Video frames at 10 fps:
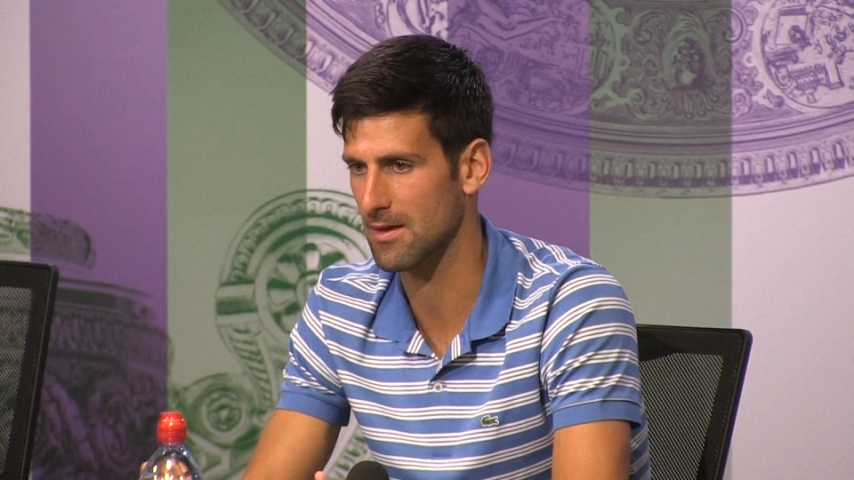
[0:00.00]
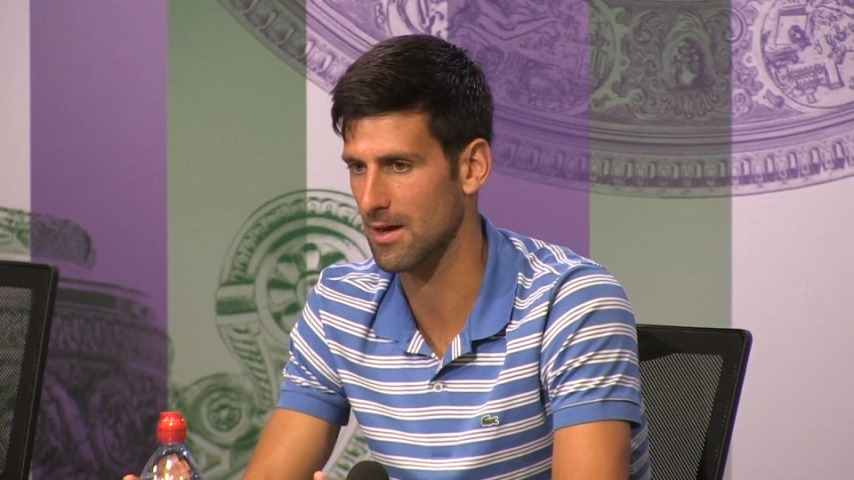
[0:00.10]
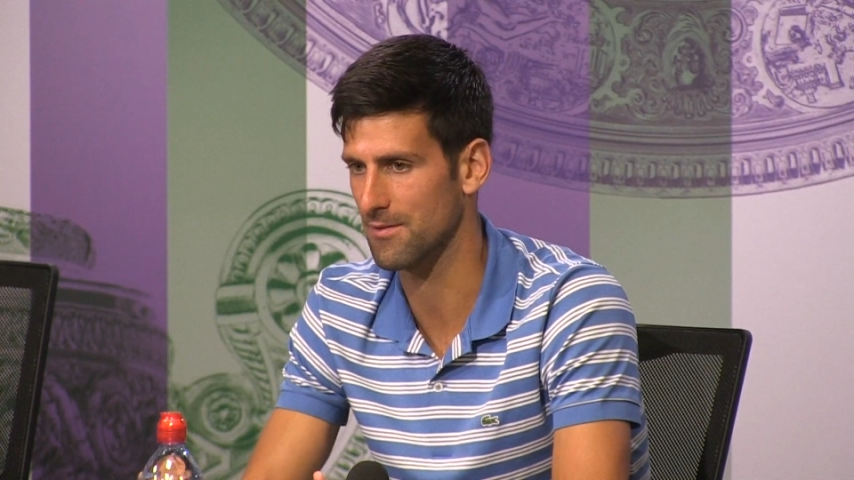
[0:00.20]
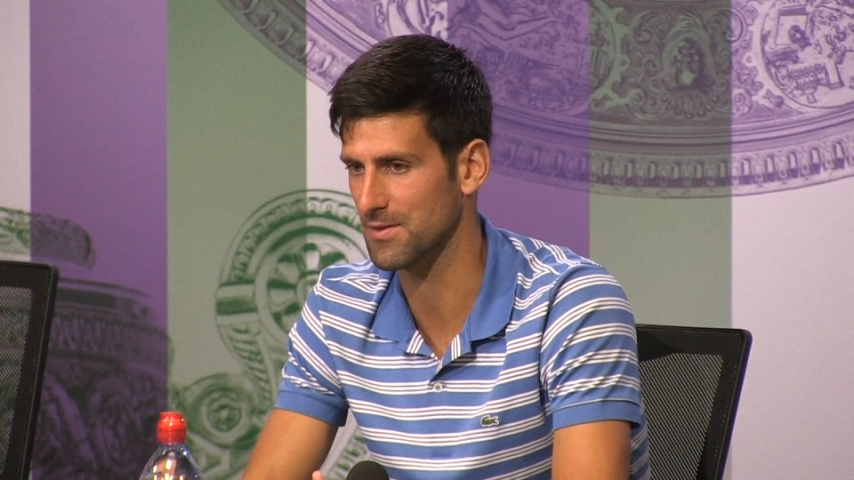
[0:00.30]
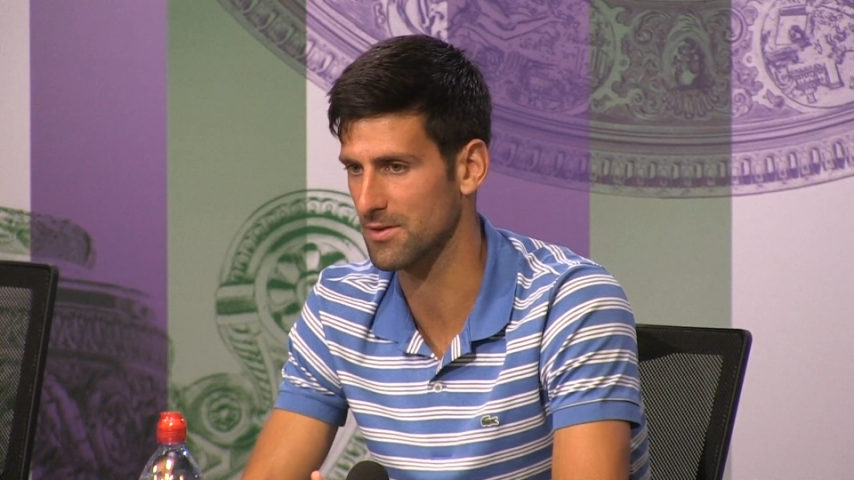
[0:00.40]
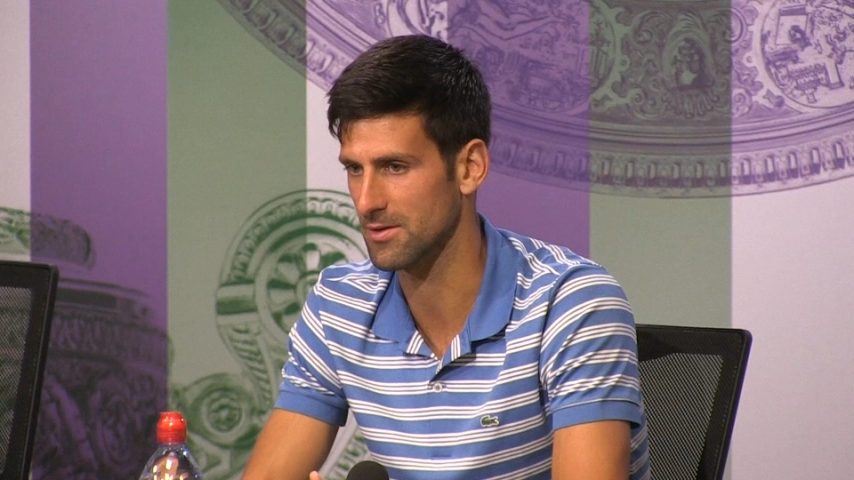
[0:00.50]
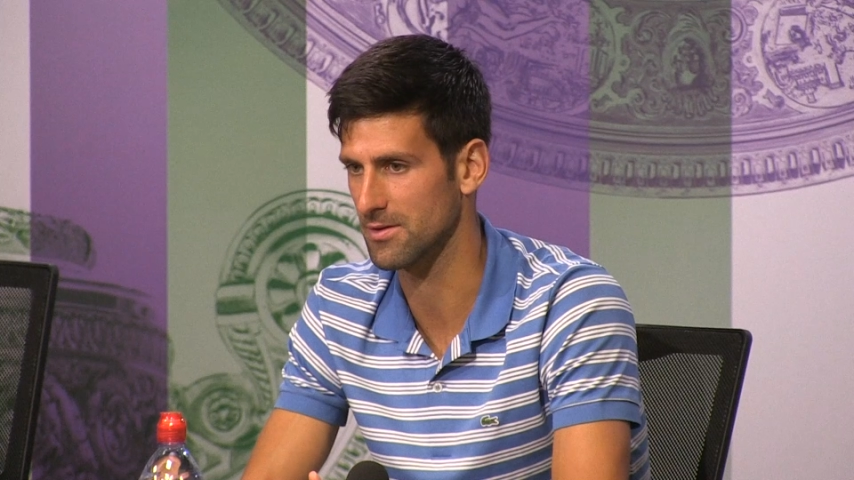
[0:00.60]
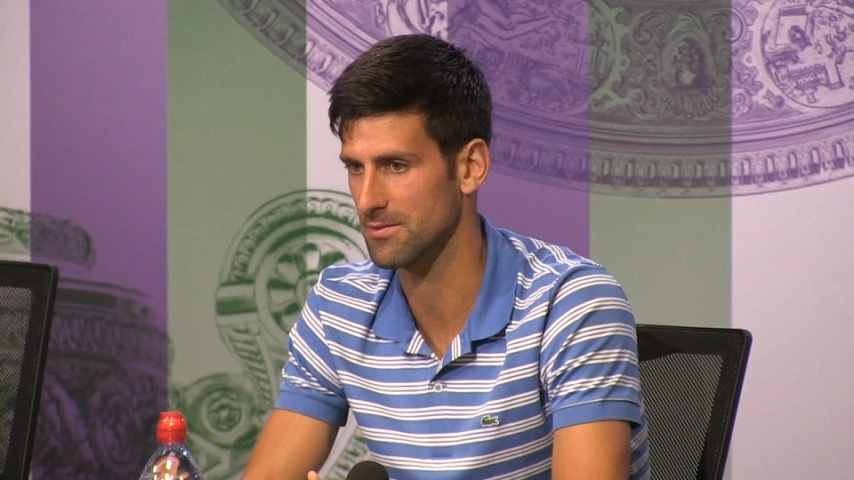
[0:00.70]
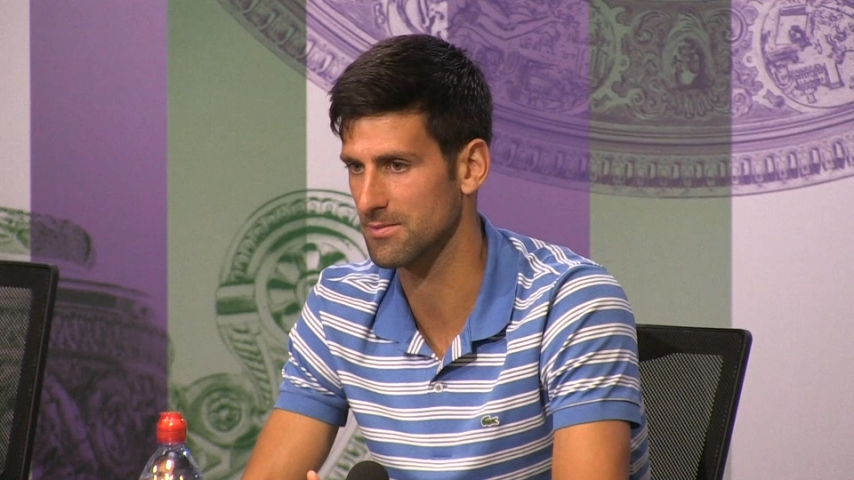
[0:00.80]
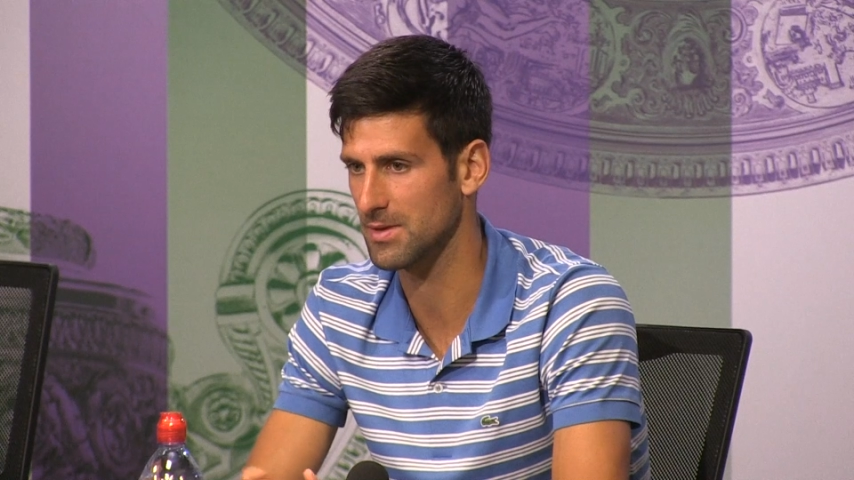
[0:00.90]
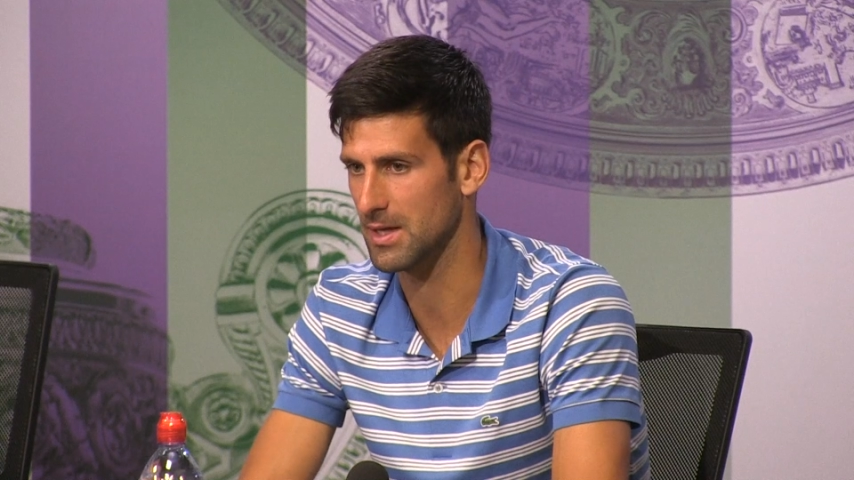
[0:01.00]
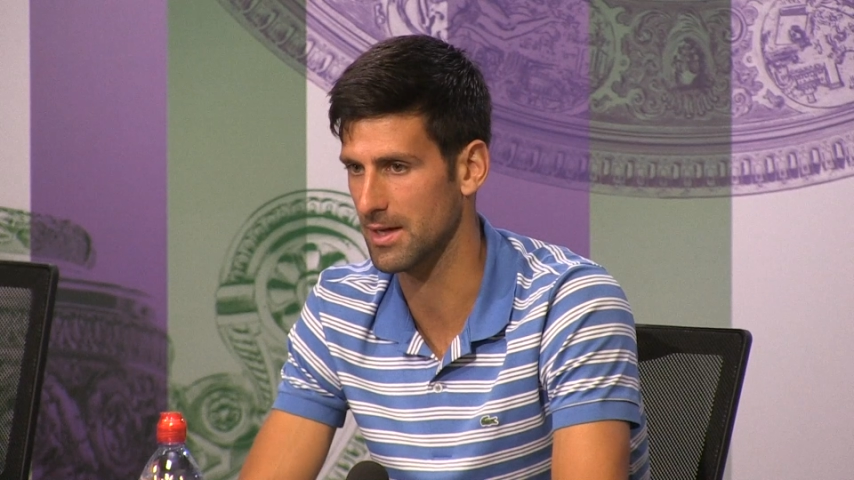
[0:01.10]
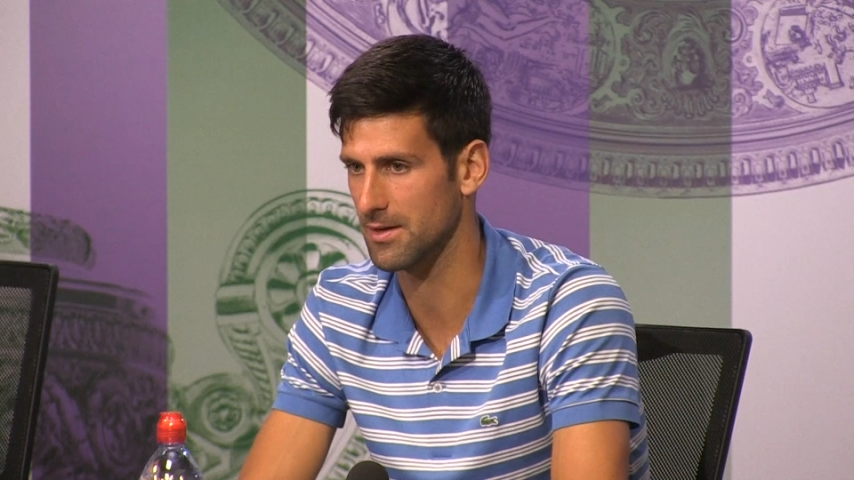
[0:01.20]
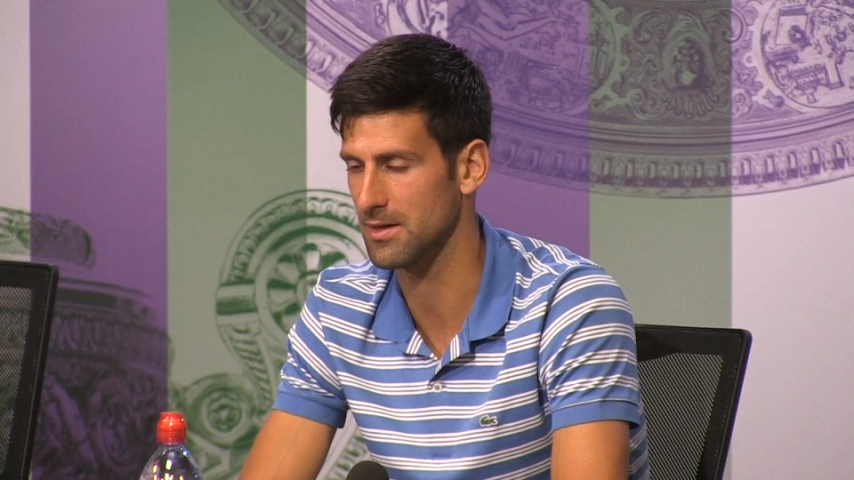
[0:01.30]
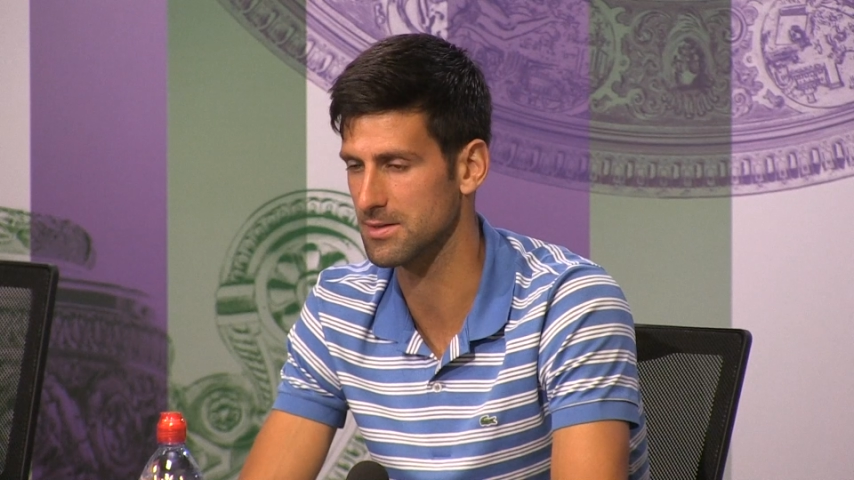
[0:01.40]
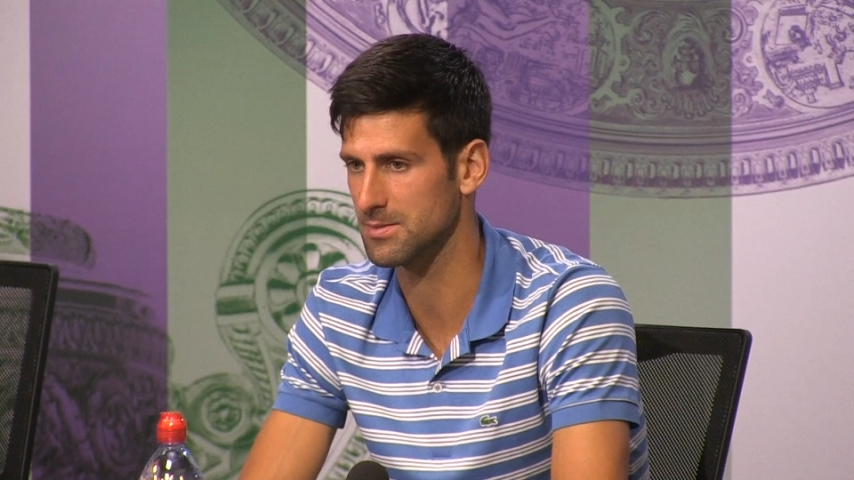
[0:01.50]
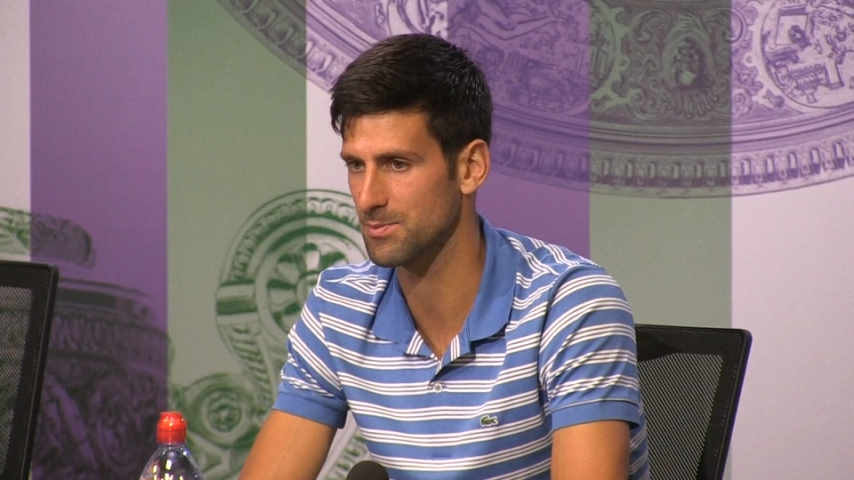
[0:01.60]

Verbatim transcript: after he ended his